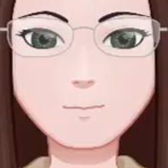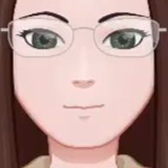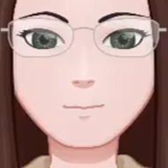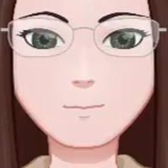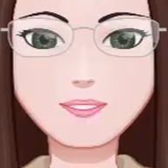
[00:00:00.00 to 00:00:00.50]
We
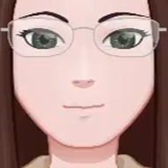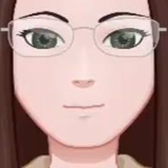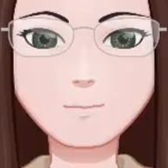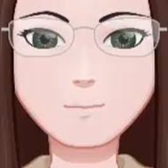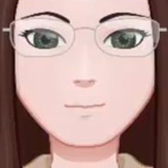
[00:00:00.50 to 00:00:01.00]
could
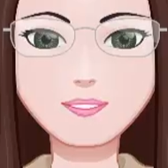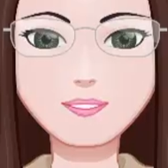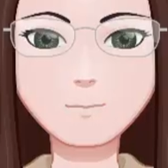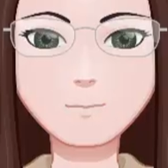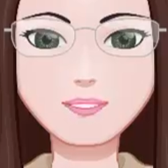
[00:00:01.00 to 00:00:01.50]
definitely take
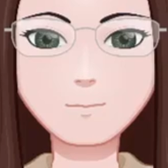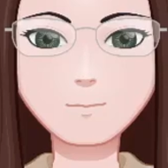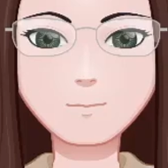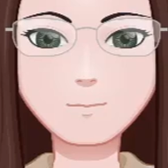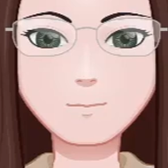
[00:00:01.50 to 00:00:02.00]
some pins
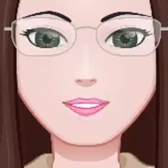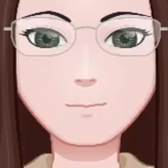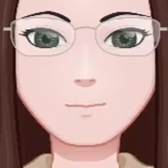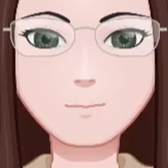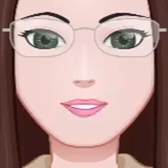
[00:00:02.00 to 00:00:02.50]
out the
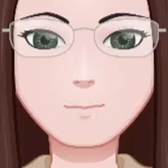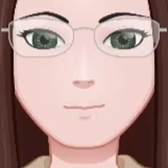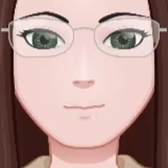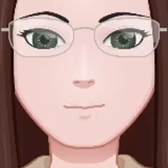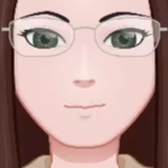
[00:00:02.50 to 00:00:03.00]
back, out of
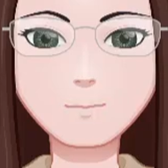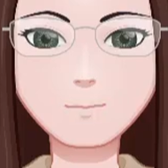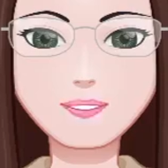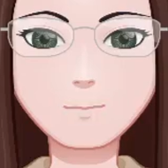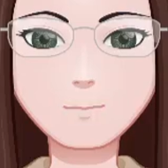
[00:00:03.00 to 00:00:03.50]
that
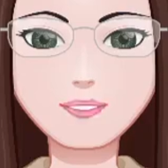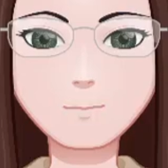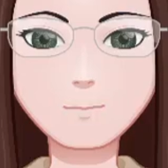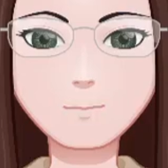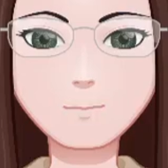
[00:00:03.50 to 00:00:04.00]
background
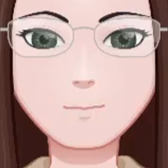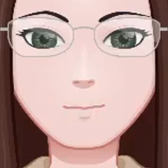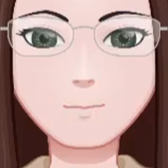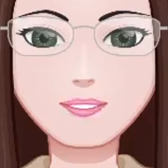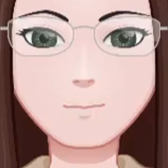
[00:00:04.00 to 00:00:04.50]
section now
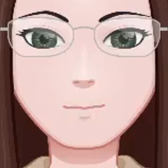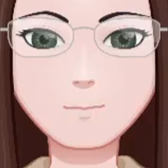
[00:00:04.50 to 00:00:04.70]
as well.